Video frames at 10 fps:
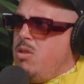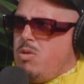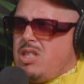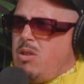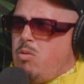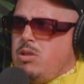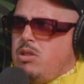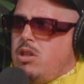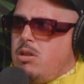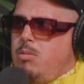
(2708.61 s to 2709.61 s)
where it's like real
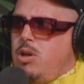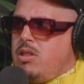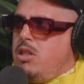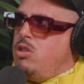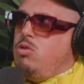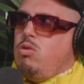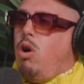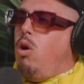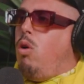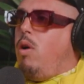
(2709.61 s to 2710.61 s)
durable. I was gonna do the
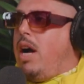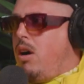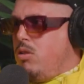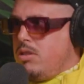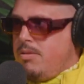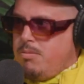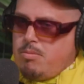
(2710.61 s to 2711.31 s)
whole house.